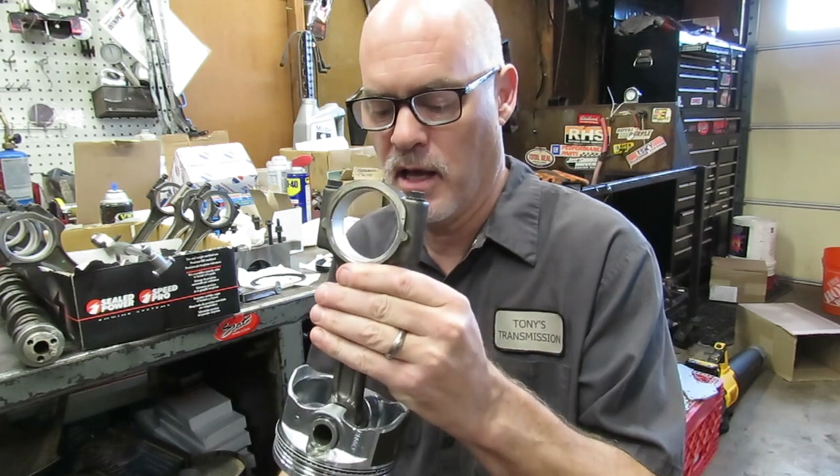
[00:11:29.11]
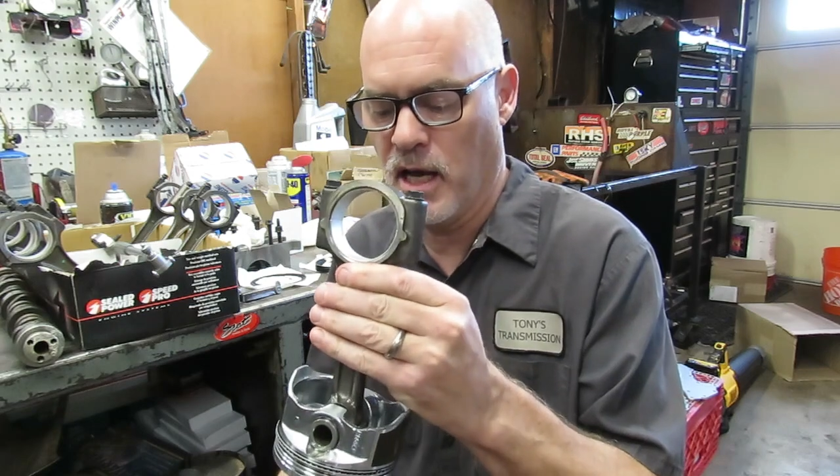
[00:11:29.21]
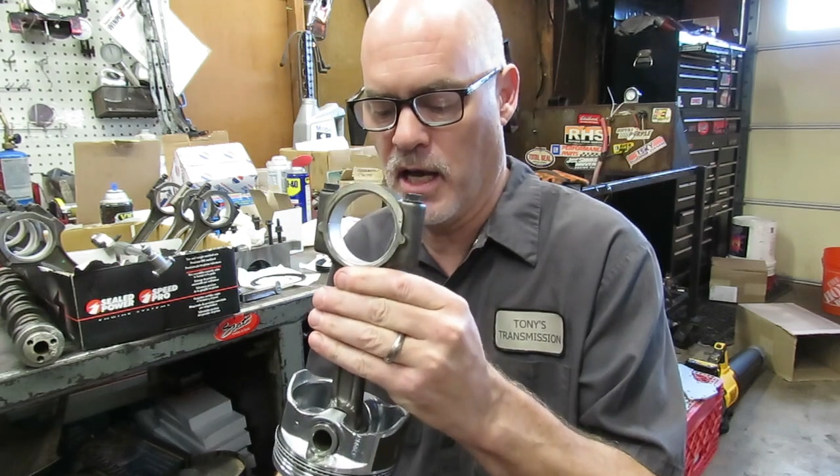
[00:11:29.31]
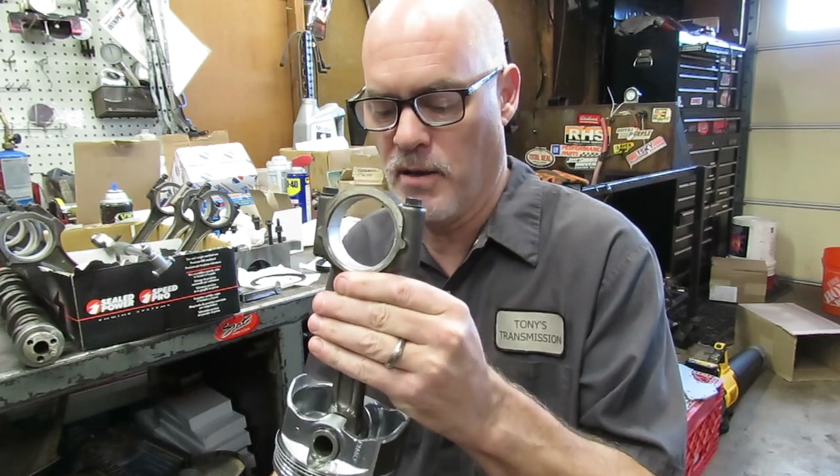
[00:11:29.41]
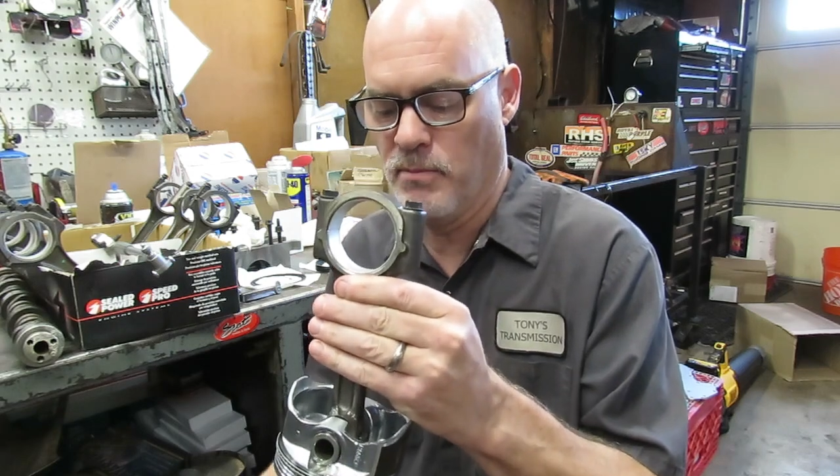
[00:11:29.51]

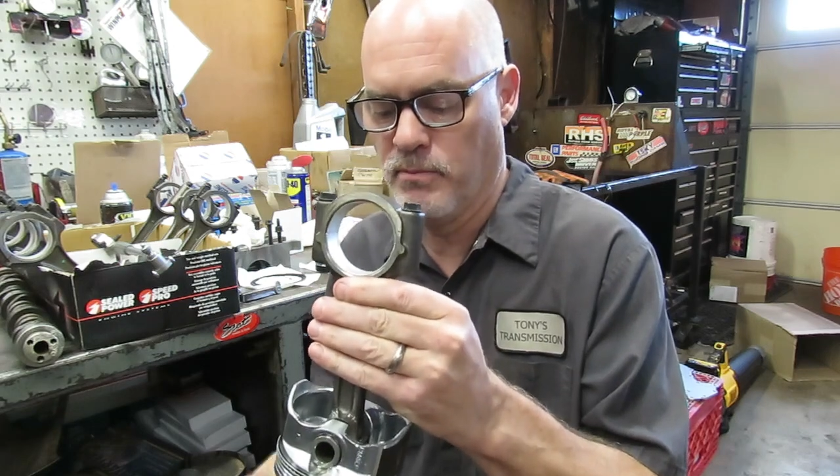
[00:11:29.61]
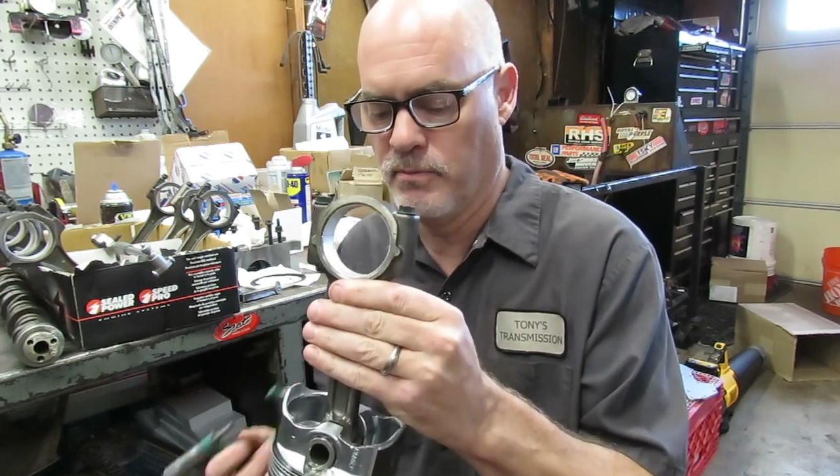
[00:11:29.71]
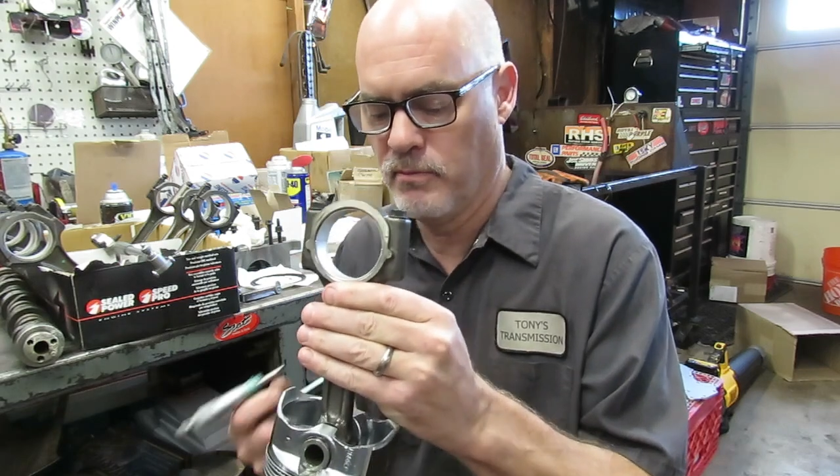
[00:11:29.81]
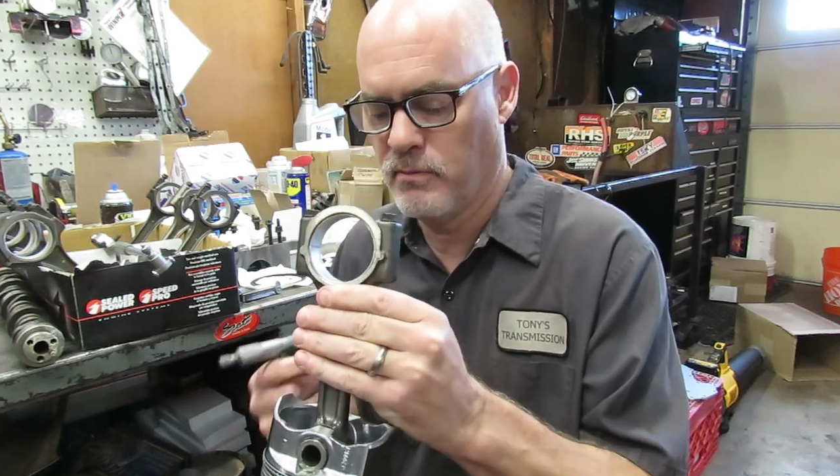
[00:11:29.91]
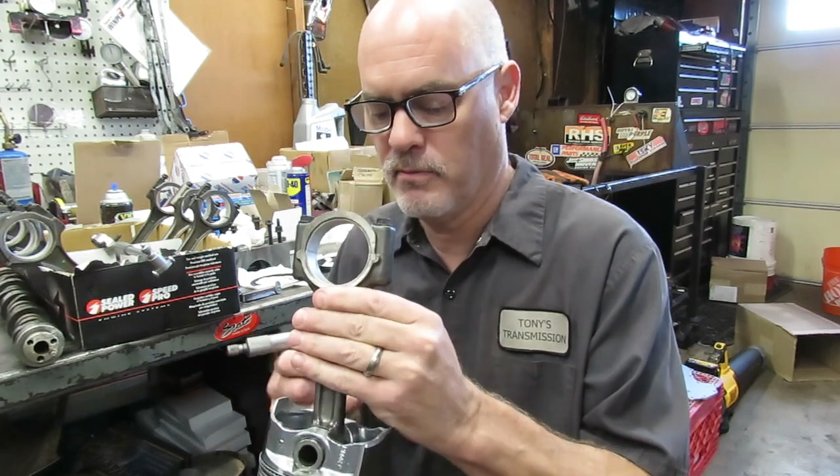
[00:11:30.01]

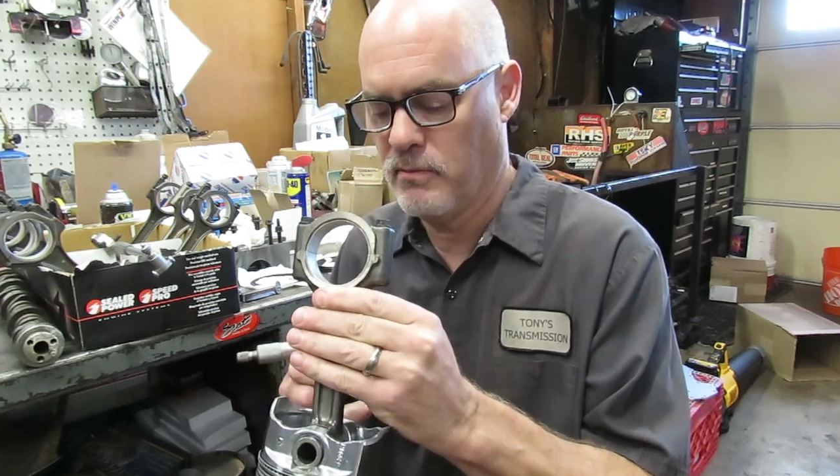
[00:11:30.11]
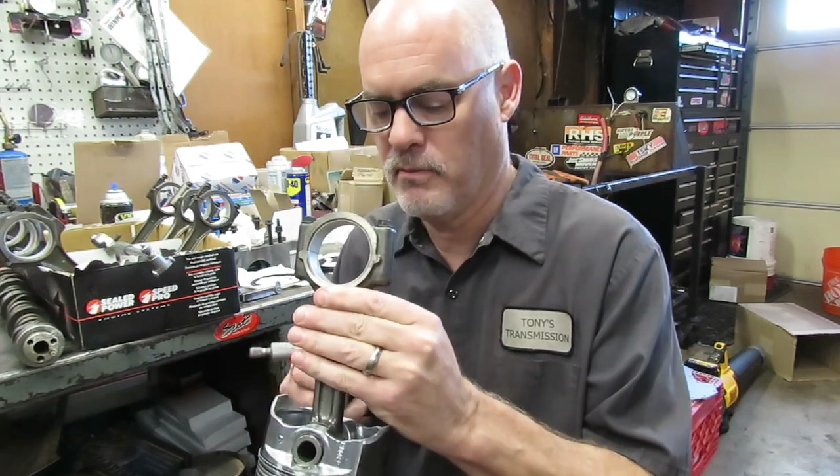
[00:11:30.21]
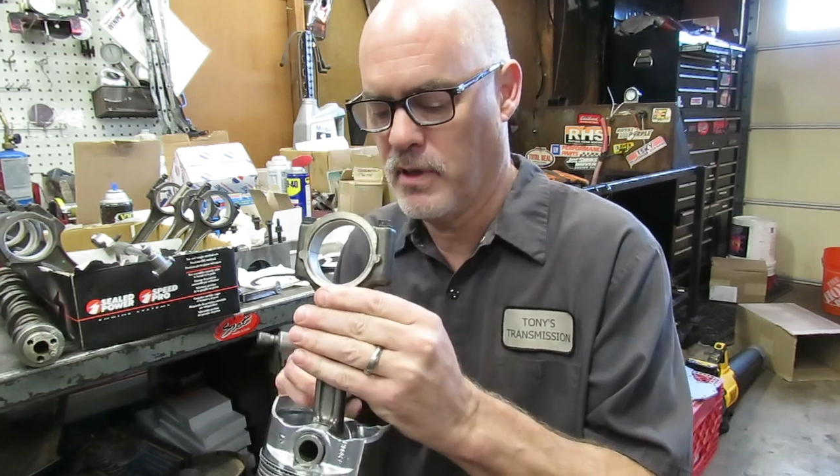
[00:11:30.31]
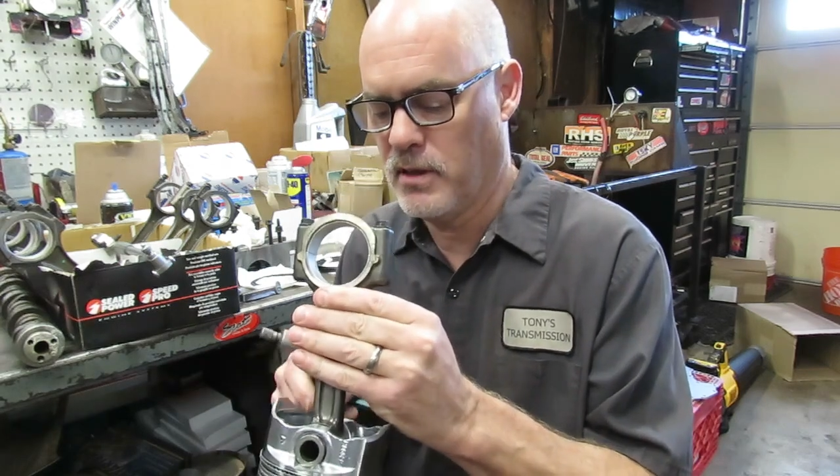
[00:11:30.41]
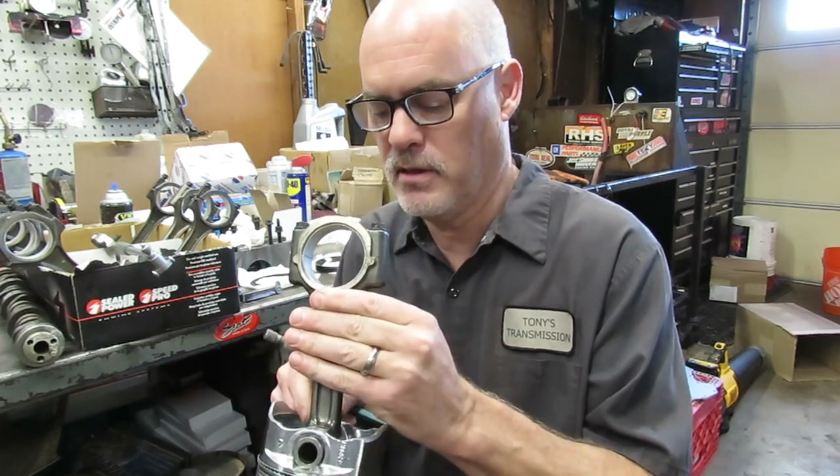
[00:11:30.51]

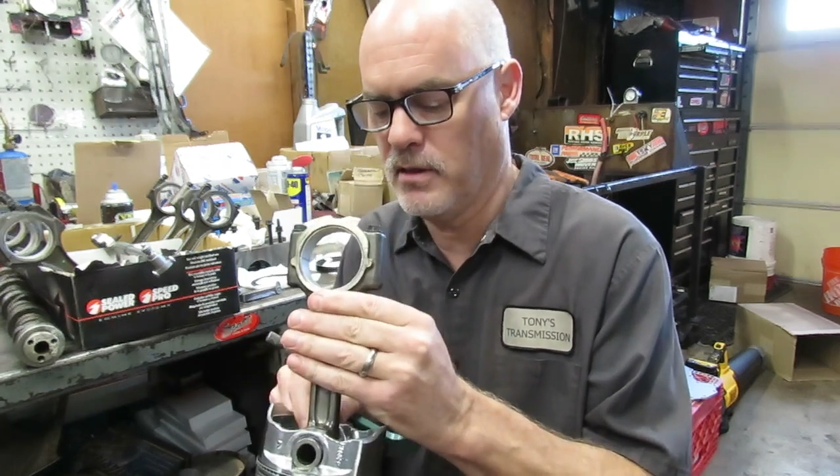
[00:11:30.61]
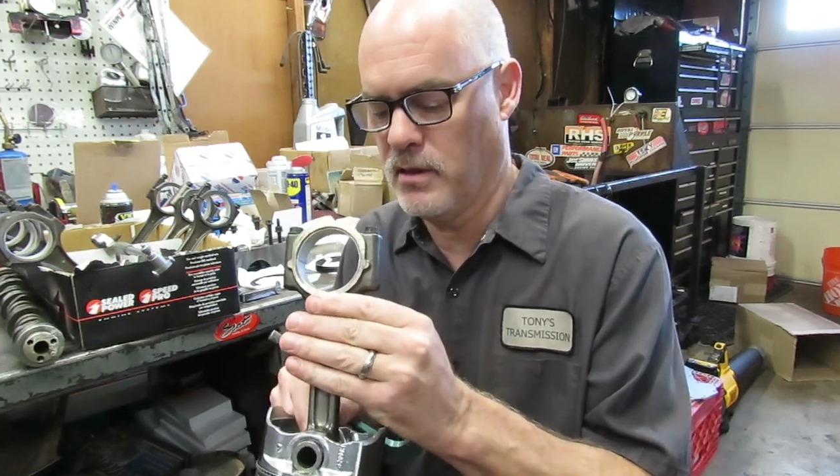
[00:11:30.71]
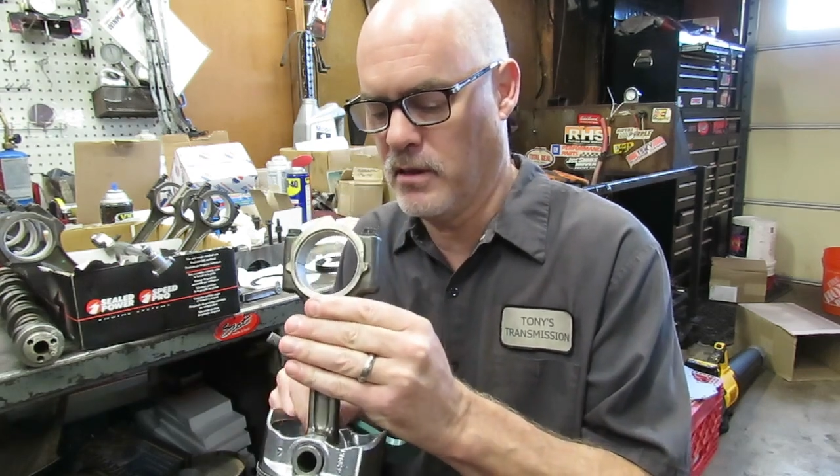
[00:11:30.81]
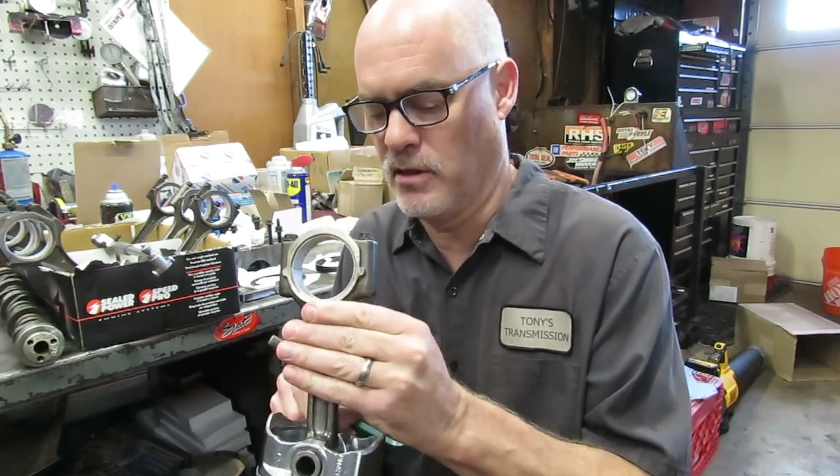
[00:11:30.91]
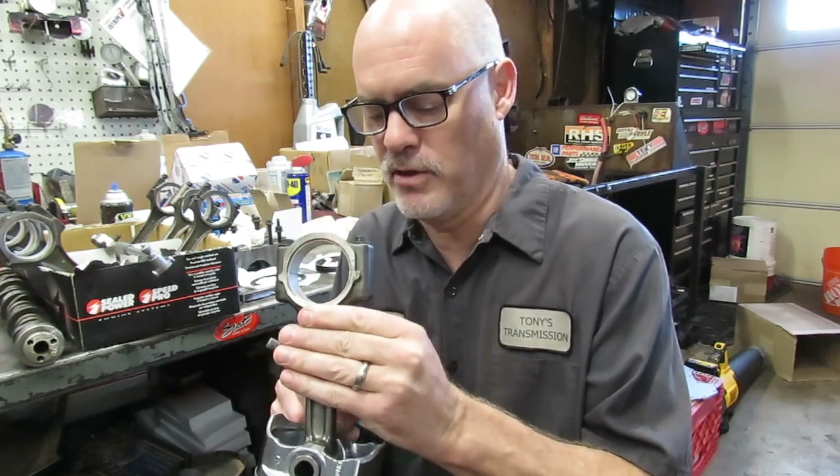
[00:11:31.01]

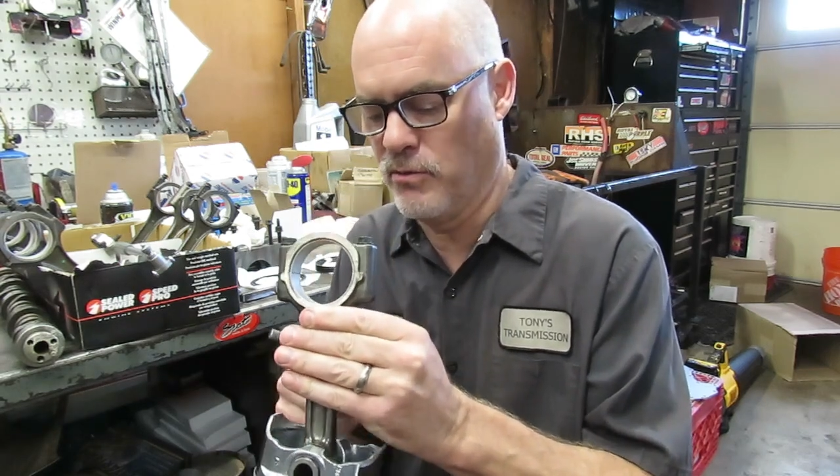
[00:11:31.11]
You know,